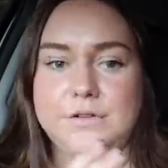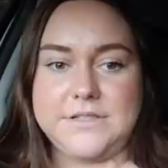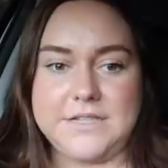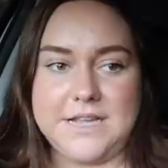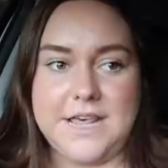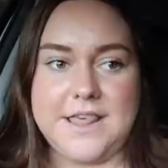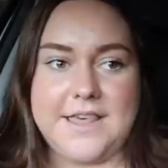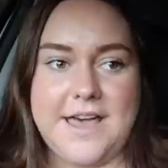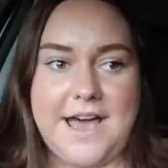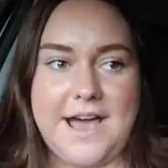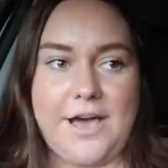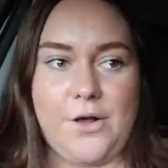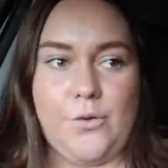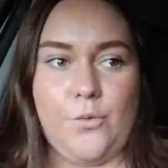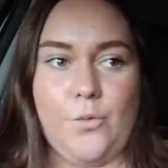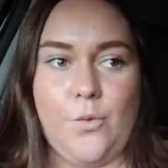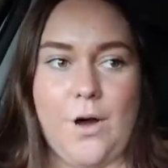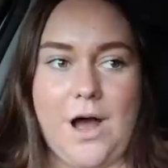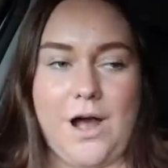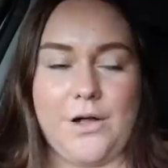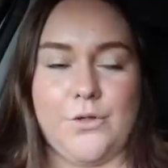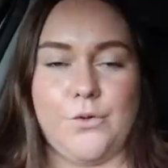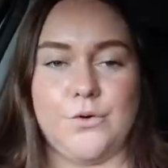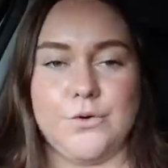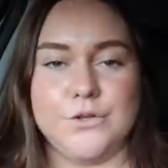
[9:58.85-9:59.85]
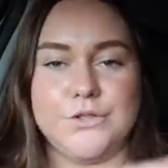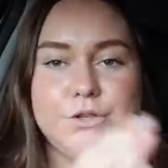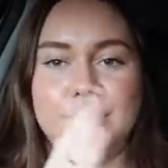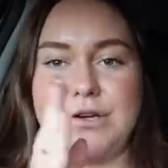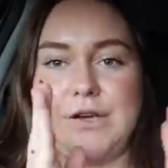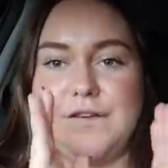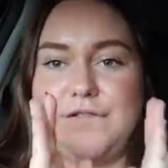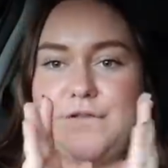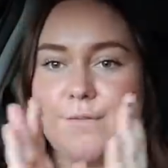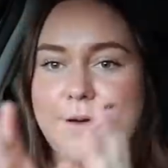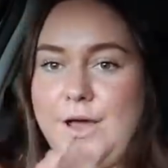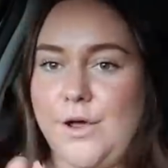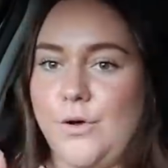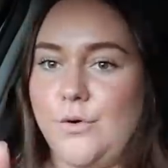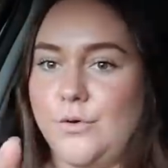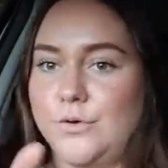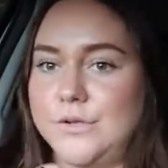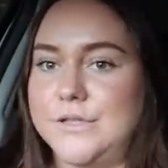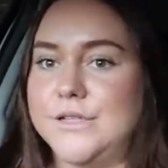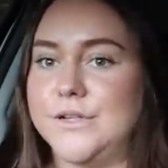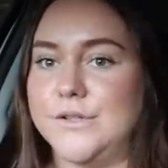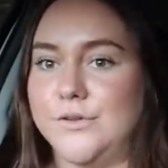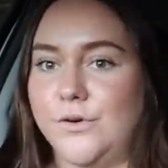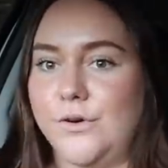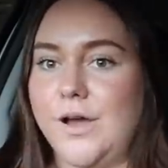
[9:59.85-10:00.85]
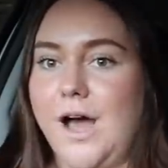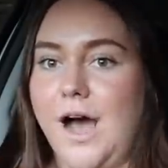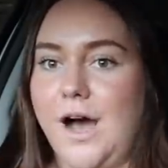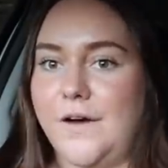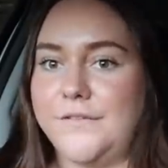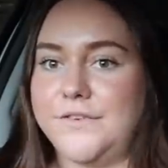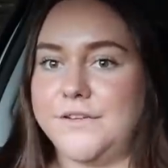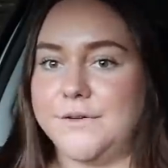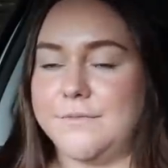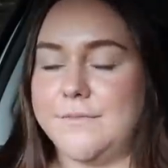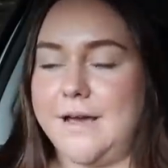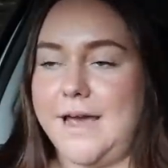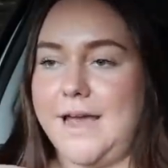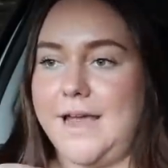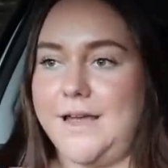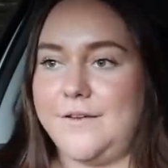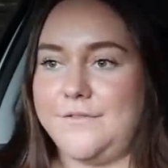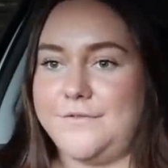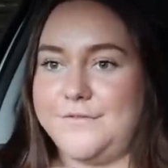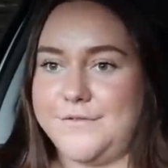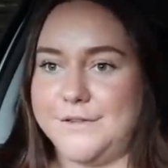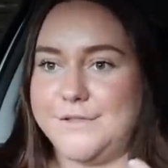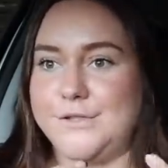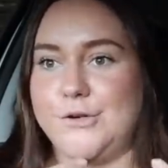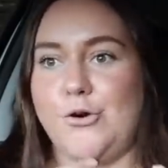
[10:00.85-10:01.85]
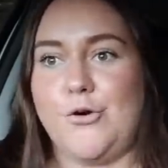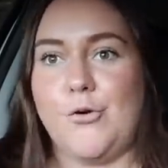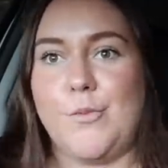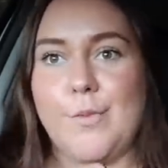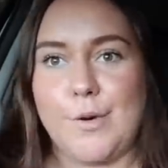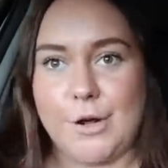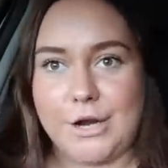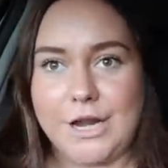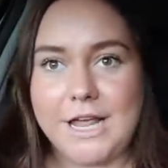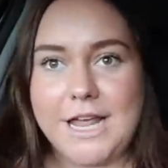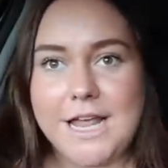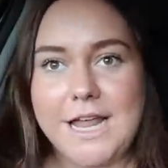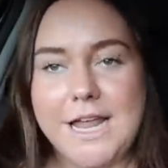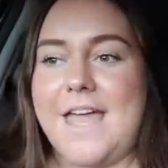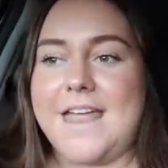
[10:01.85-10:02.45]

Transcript: to that while also giving my all to look after my physical body.